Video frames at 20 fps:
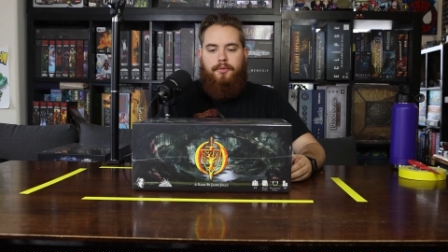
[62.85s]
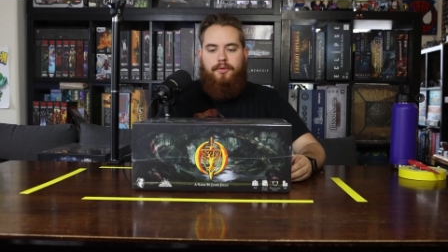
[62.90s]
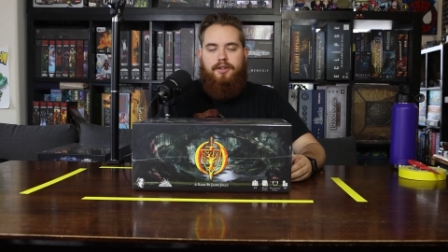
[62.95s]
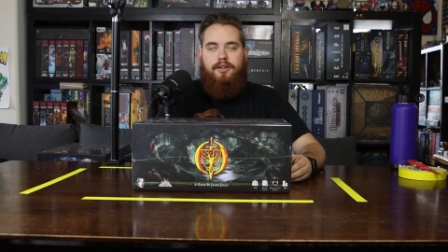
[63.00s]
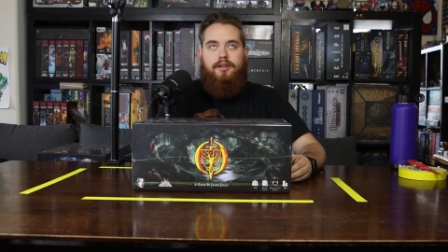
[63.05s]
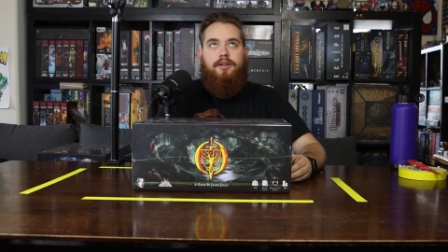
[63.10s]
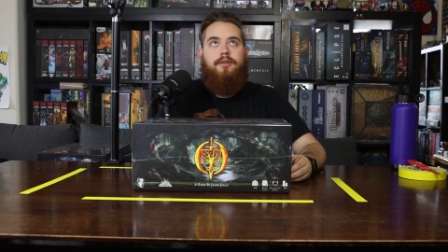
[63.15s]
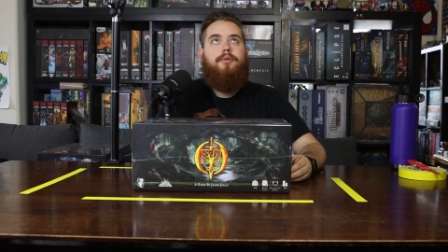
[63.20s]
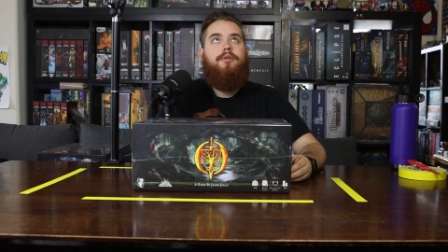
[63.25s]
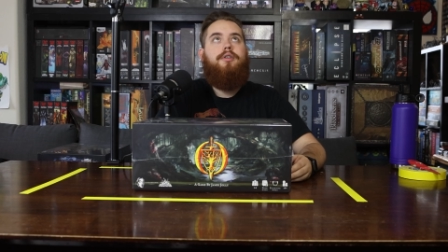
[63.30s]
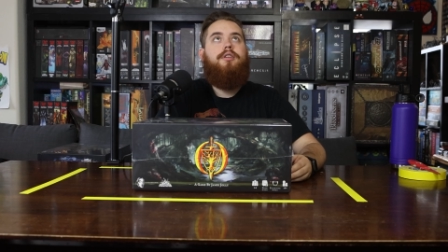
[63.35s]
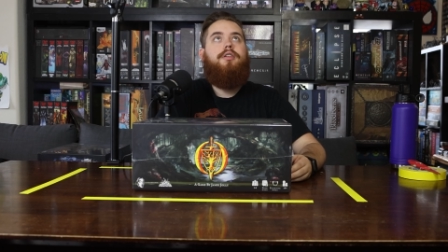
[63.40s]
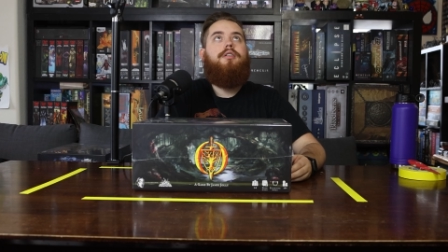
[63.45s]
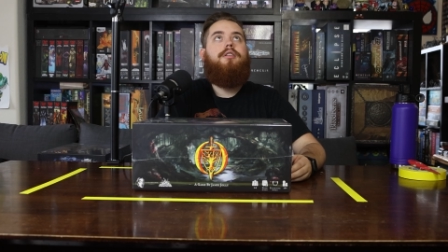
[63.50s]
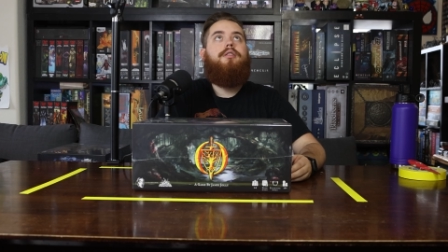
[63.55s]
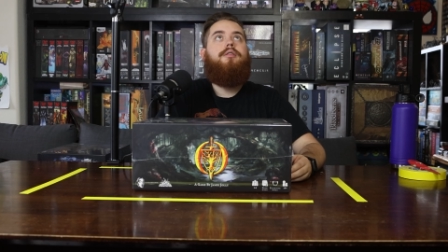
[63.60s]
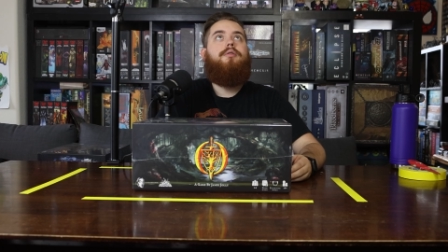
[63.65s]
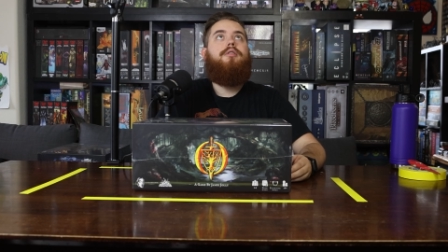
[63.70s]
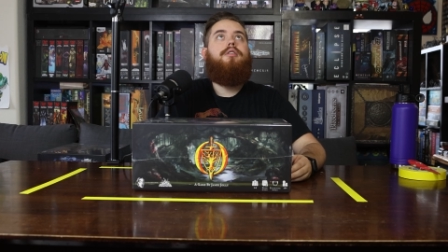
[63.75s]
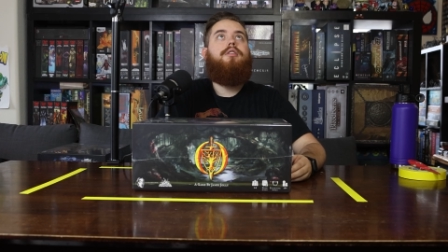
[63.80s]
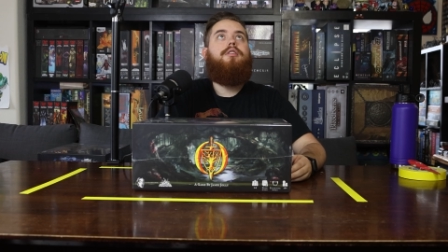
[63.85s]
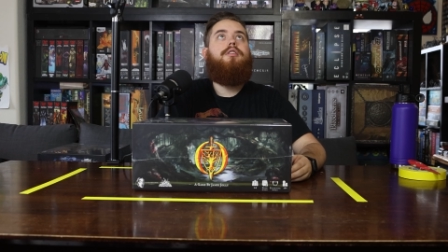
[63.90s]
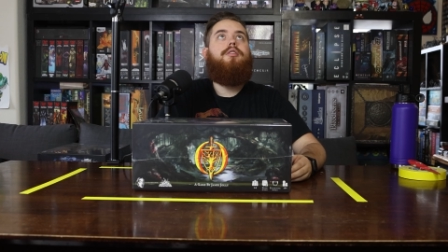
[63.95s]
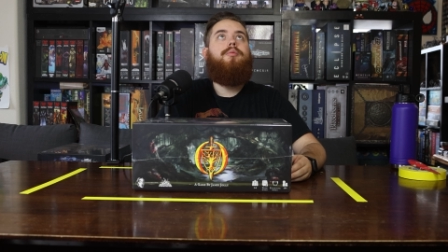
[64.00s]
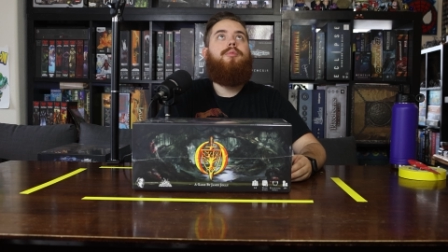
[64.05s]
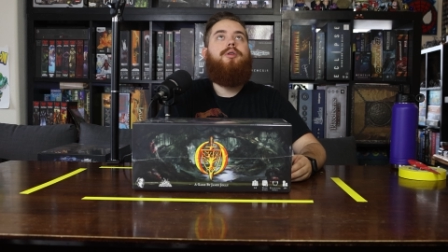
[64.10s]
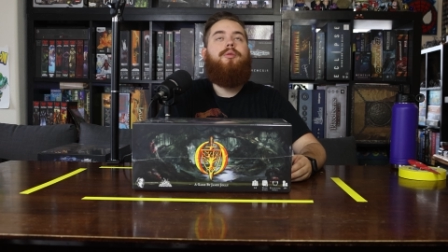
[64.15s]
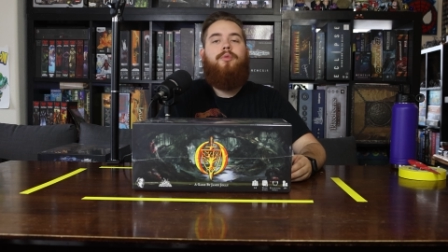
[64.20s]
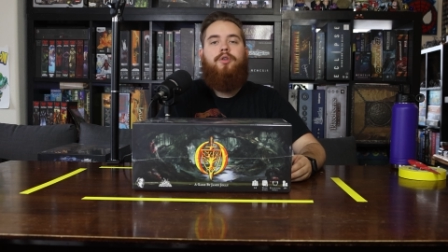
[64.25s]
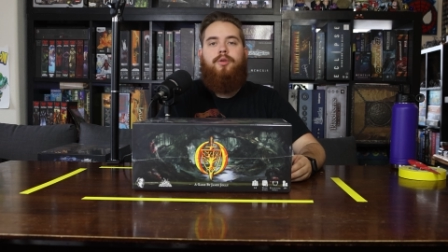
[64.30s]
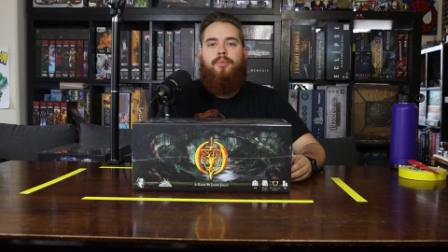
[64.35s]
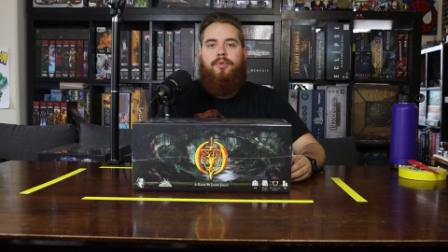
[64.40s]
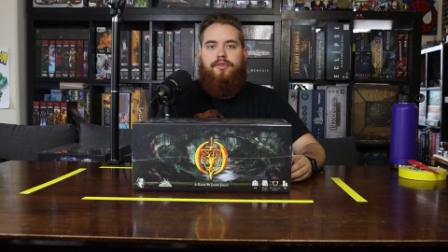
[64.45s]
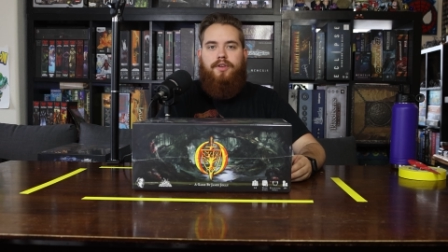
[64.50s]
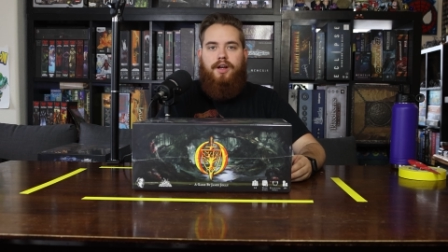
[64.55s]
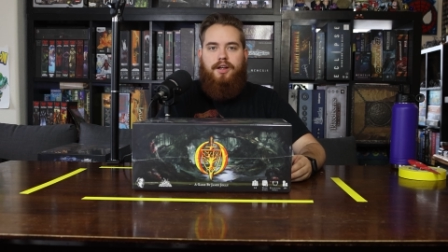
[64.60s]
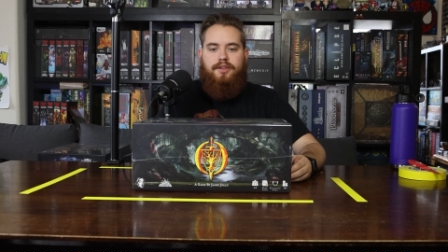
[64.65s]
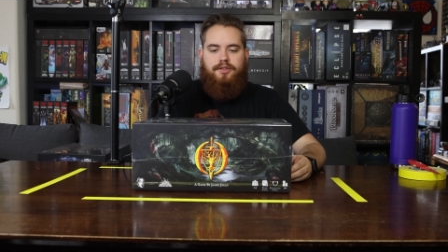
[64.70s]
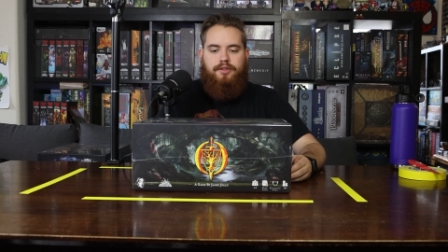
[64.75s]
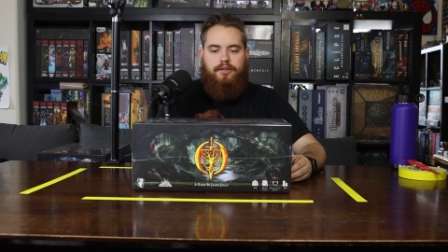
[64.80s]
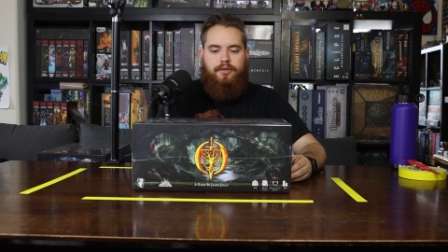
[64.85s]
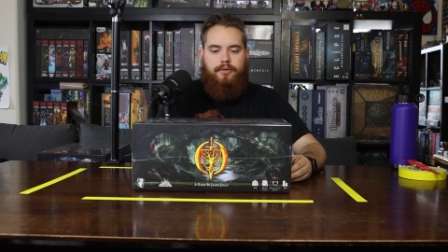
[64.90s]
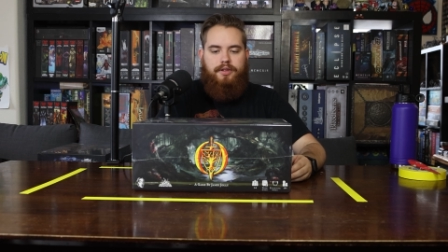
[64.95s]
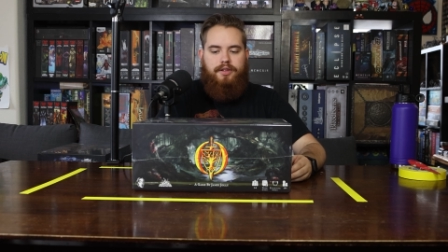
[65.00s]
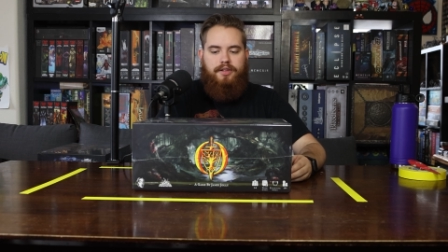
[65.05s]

We we're we're a little bit more professional